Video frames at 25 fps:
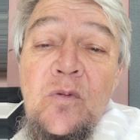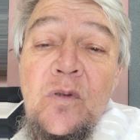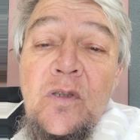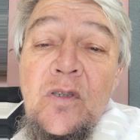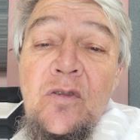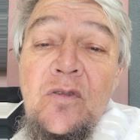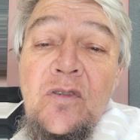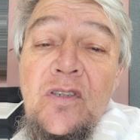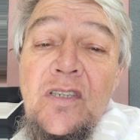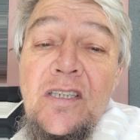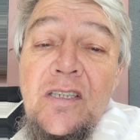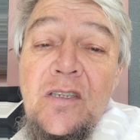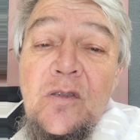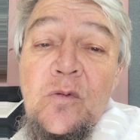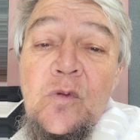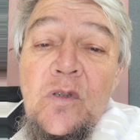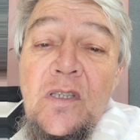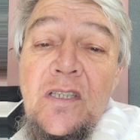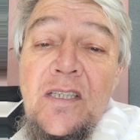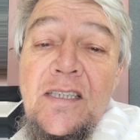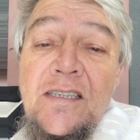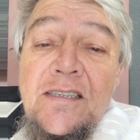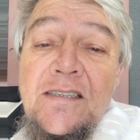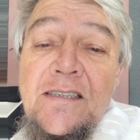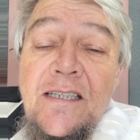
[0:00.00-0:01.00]
we couldn't hear
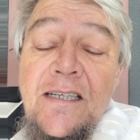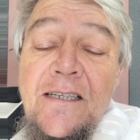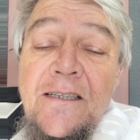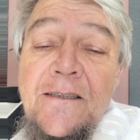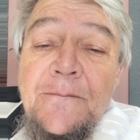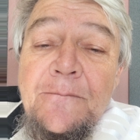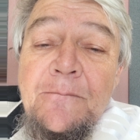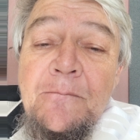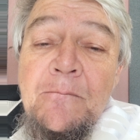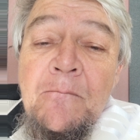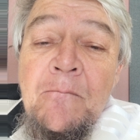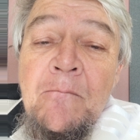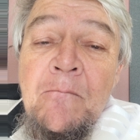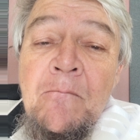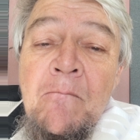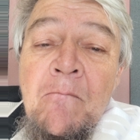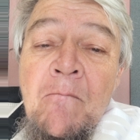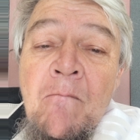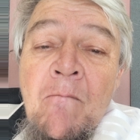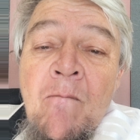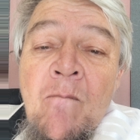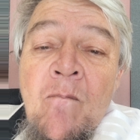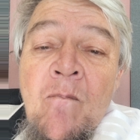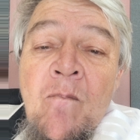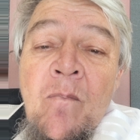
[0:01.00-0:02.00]
what they say.
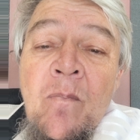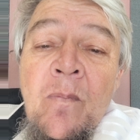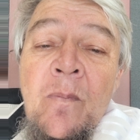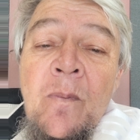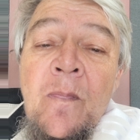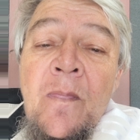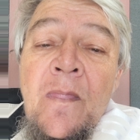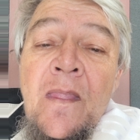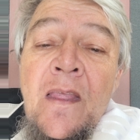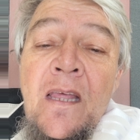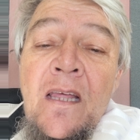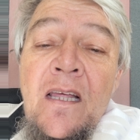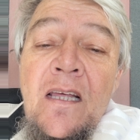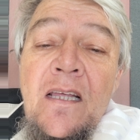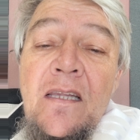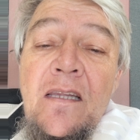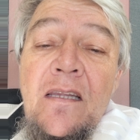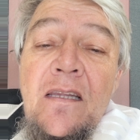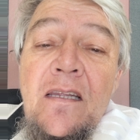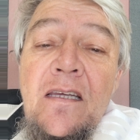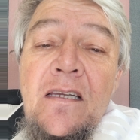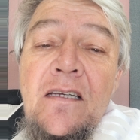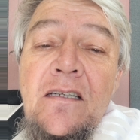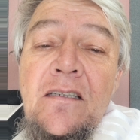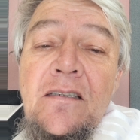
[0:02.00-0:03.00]

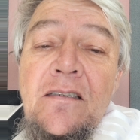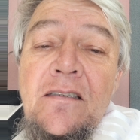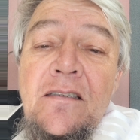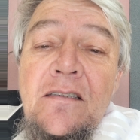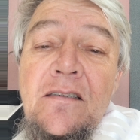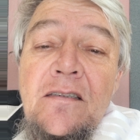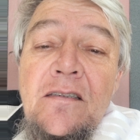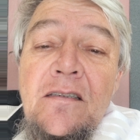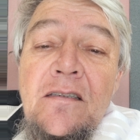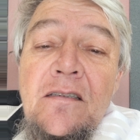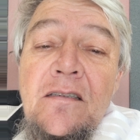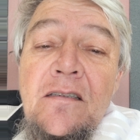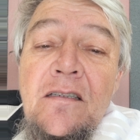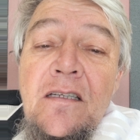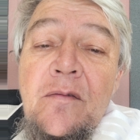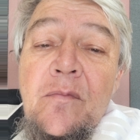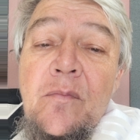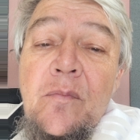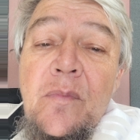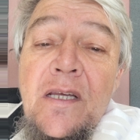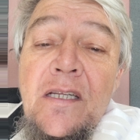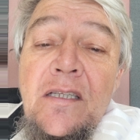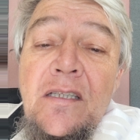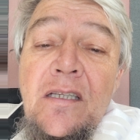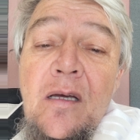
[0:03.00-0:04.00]
And then they
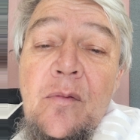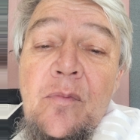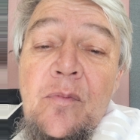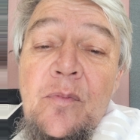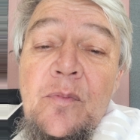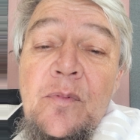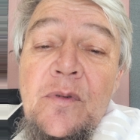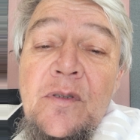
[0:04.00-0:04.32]
met up,